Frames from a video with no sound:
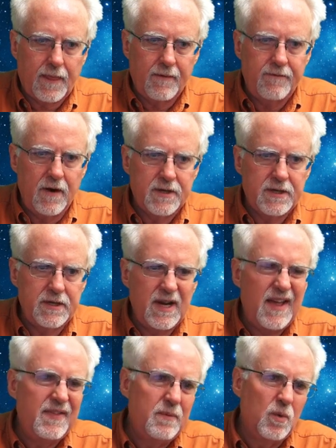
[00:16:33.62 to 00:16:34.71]
function,
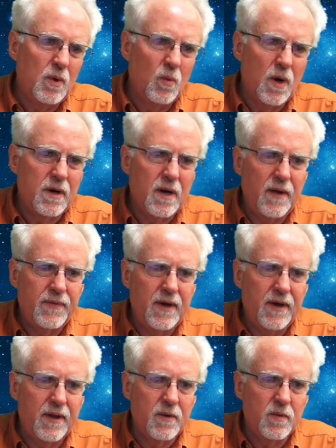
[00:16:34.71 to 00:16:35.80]
and then we'll work on the
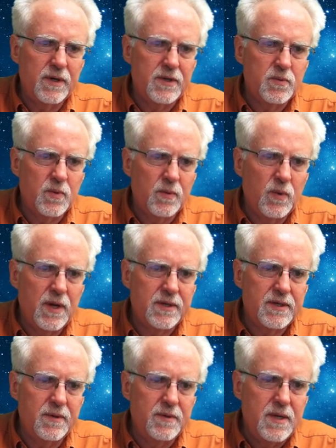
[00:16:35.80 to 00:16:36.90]
other one as well.
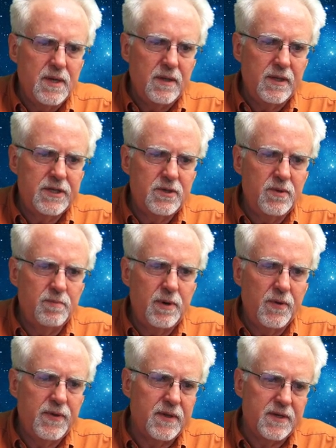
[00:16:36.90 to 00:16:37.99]
So let's do them
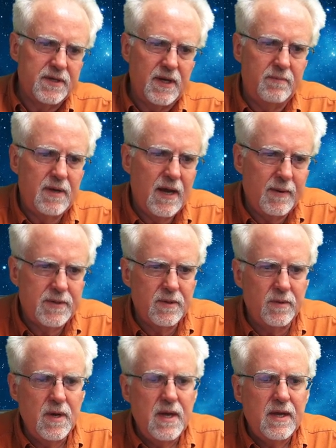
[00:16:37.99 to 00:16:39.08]
both at the same time. So
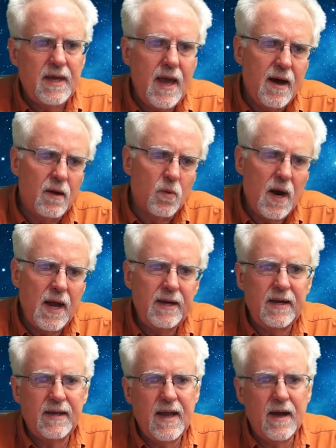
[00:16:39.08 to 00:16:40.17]
cal right
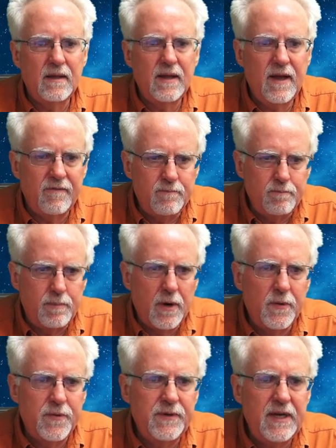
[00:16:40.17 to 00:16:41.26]
and cal left
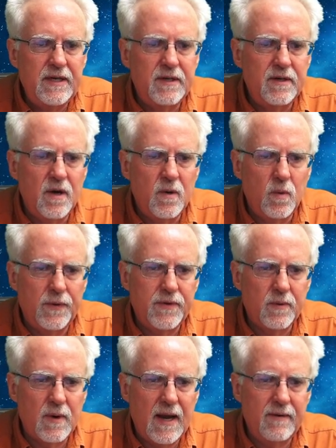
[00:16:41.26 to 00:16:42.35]
both need to know what the
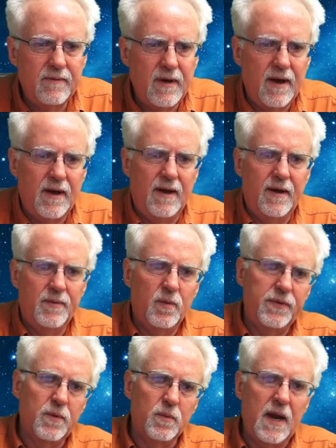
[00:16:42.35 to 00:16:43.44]
right uh,
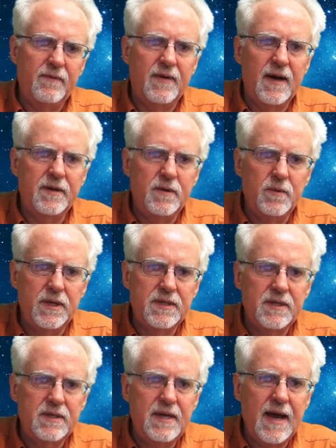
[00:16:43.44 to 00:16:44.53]
what the right value is.
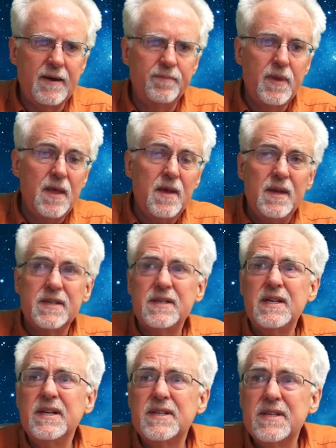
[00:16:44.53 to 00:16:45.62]
Now,
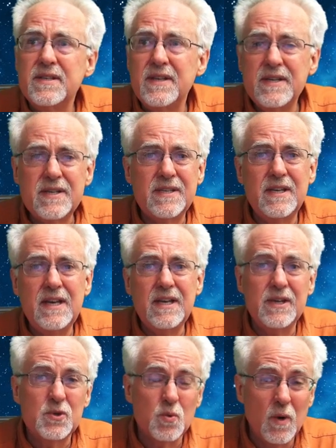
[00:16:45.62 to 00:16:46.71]
since this thing
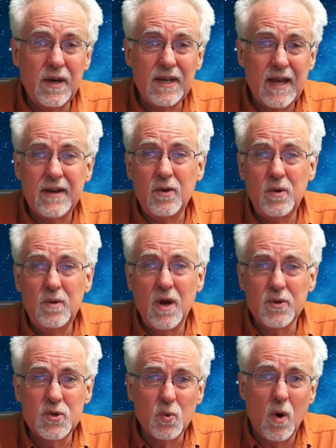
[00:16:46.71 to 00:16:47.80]
is running at who
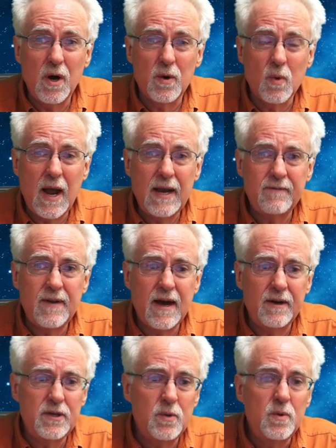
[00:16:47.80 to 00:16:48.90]
knows what right
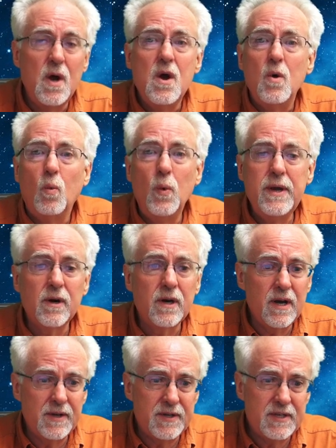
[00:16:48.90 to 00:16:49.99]
value, we are
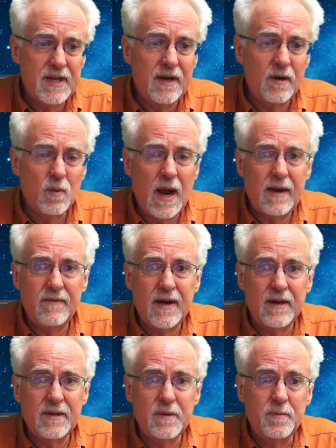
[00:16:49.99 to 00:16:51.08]
going to set a right
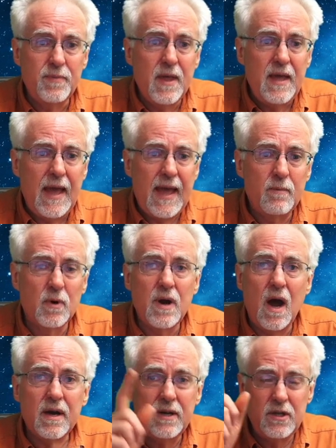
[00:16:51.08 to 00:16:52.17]
value, and we're
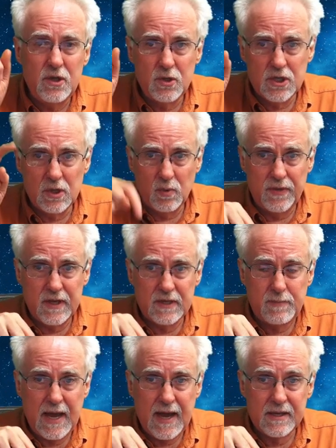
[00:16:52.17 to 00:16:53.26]
not going to use the one that's
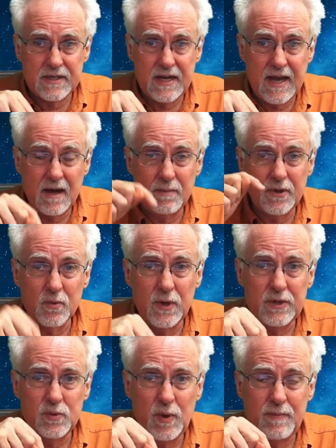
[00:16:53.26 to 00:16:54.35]
passed down. But the
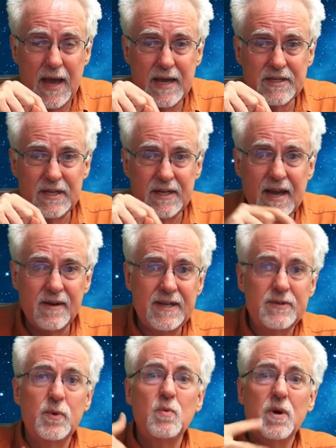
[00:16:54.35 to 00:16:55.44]
reason we pass it down is
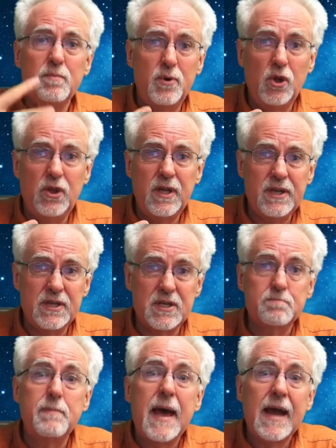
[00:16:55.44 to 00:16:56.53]
we want to put things
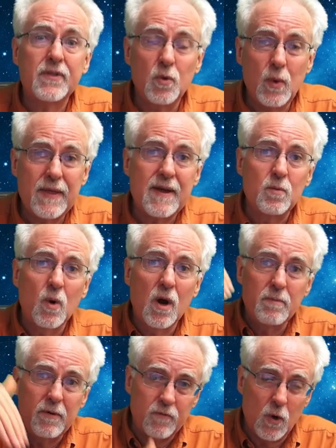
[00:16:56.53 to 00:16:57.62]
back the way they were
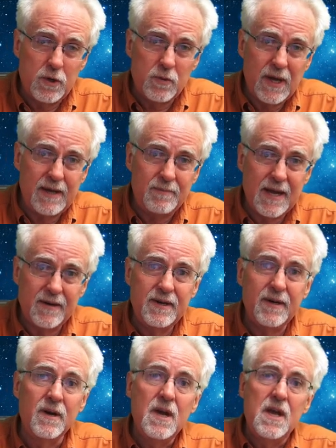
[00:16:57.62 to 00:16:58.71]
before you came down here.
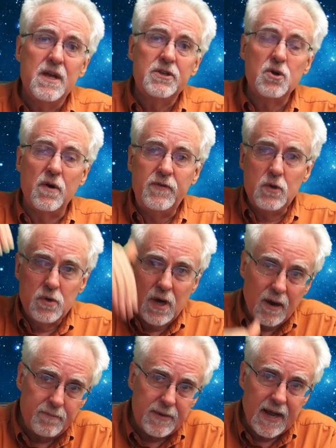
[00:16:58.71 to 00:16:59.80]
So if you
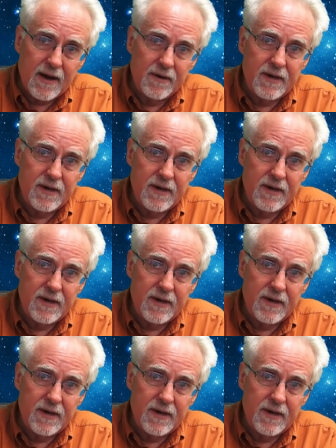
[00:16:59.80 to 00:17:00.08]
come down